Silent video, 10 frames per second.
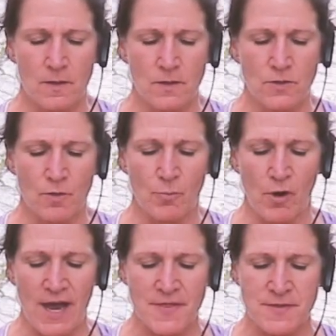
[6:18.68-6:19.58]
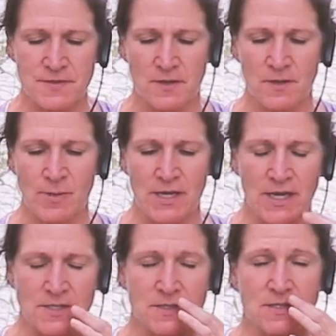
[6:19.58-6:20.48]
your breath is going to
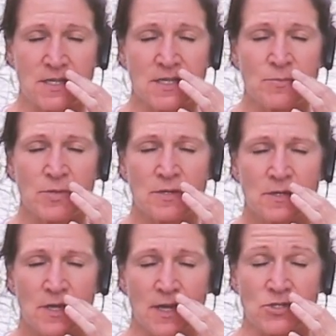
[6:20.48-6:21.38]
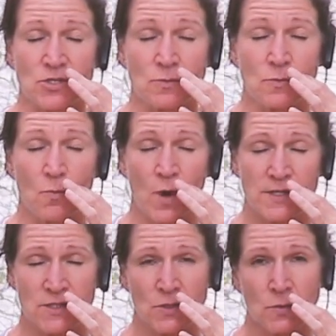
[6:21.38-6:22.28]
be as deep as you
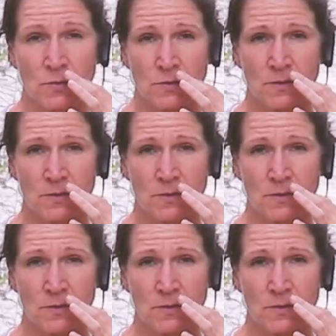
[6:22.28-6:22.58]
want to.